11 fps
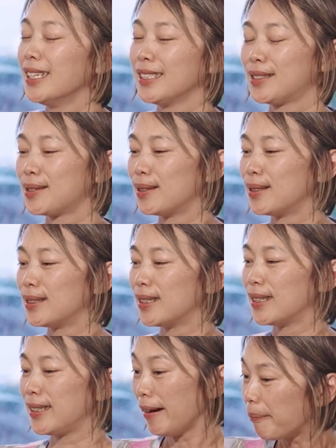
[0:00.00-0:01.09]
So
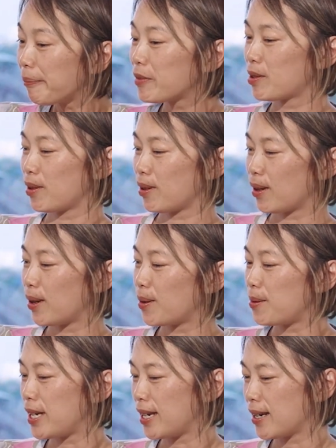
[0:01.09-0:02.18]
so
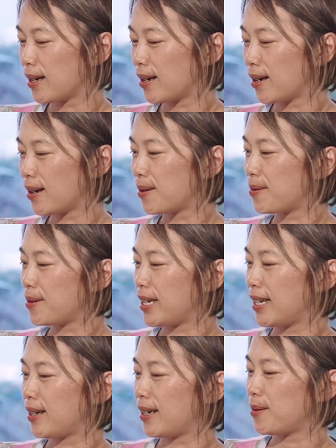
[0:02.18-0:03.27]
we
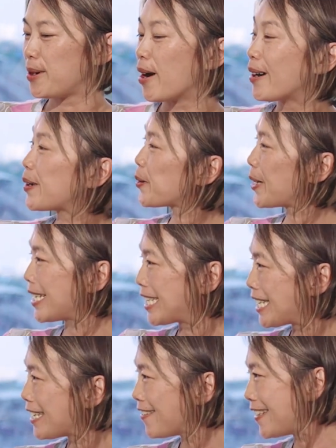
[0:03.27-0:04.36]
are
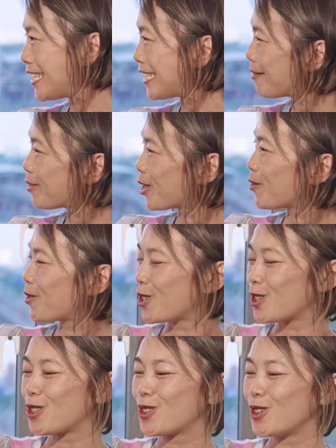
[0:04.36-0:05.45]
creative in terms of
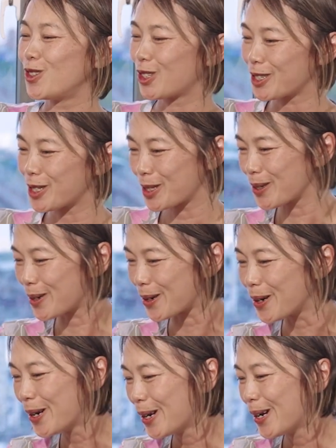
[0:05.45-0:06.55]
solutions
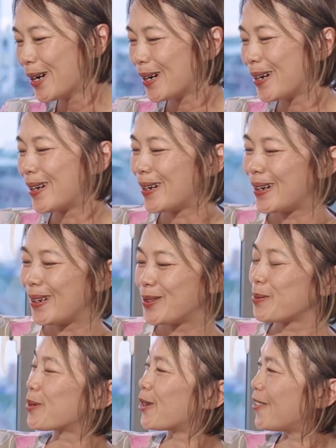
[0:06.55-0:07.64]

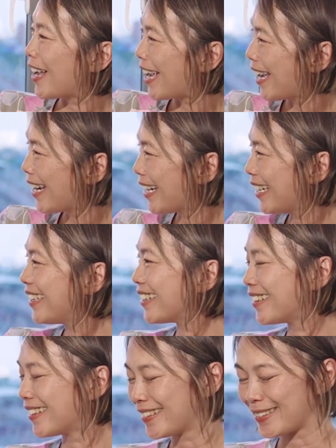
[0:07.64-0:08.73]
to provide,
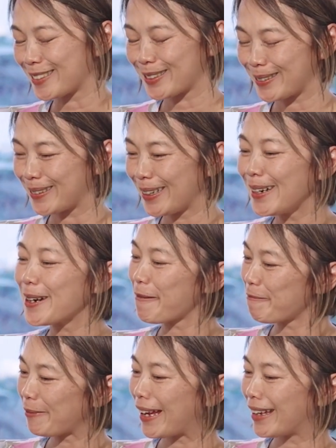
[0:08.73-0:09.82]
and
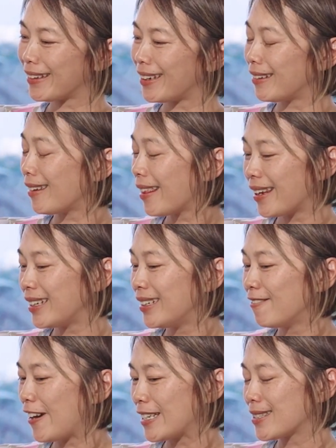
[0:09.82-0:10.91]
and
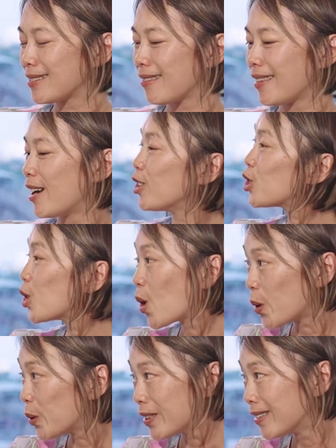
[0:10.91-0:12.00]
in fact they are not
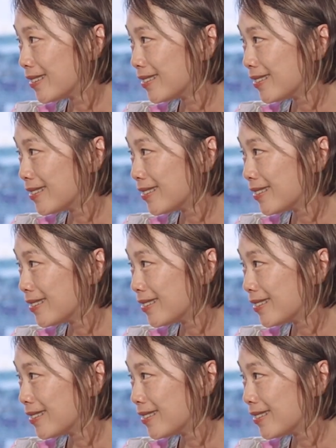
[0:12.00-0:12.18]
alone.